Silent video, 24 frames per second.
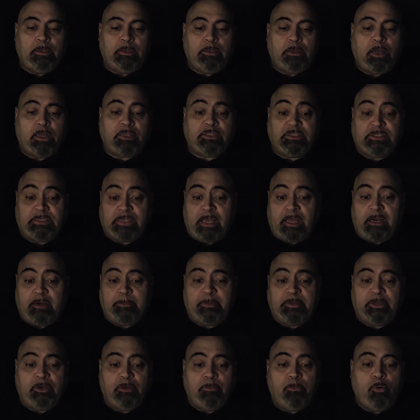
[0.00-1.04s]
On Sodom
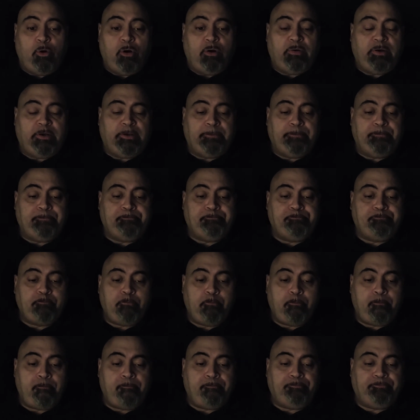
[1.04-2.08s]
and Gomorrah,
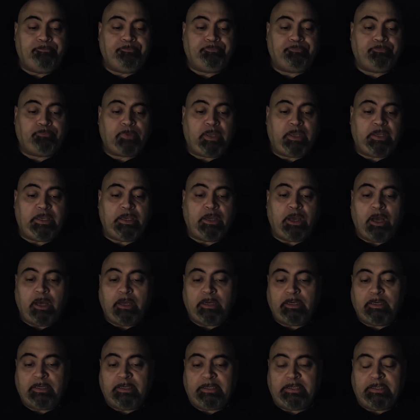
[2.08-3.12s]
he
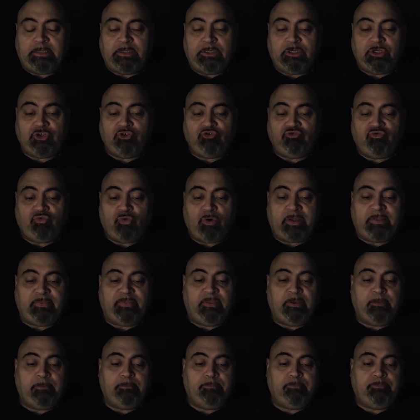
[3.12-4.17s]
utterly destroyed
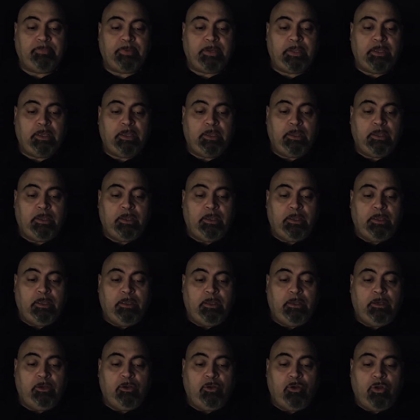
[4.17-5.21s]
them,
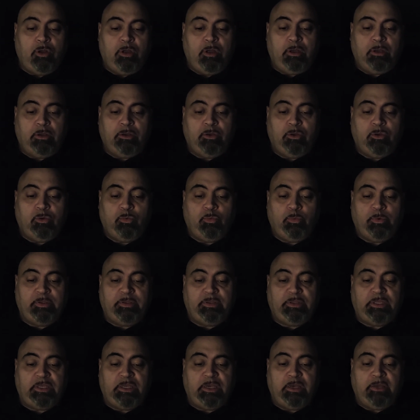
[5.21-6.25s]
along
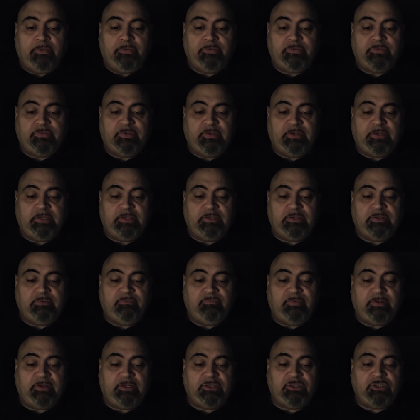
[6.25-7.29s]
with the other cities and
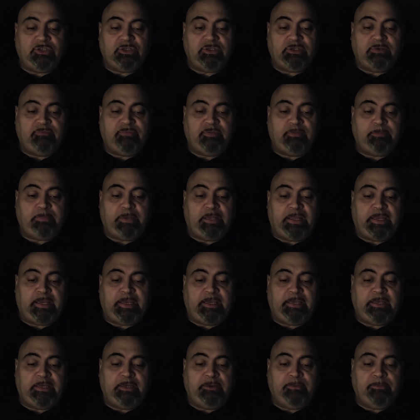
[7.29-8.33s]
villages of the
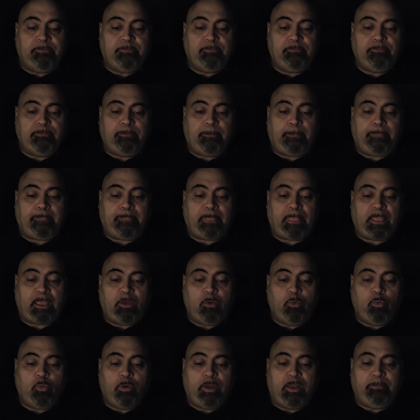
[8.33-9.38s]
plain,
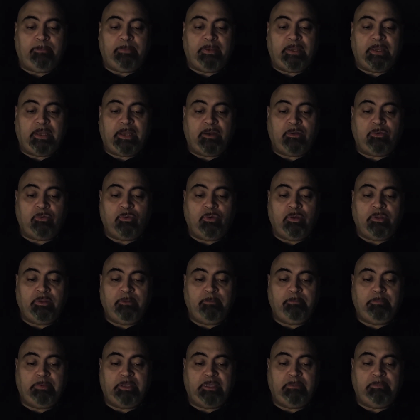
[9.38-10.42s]
wiping out all the
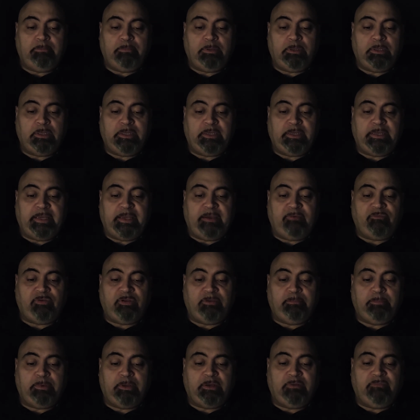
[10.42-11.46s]
people and
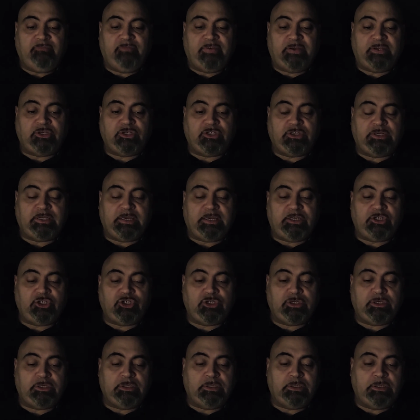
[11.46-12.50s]
every bit of
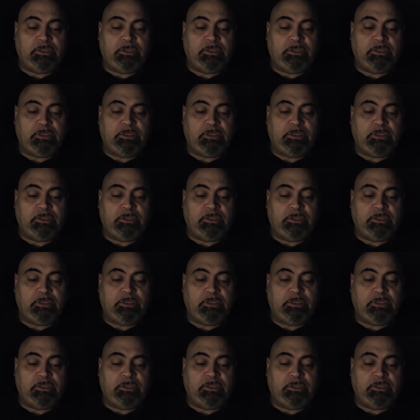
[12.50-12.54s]
vegetation.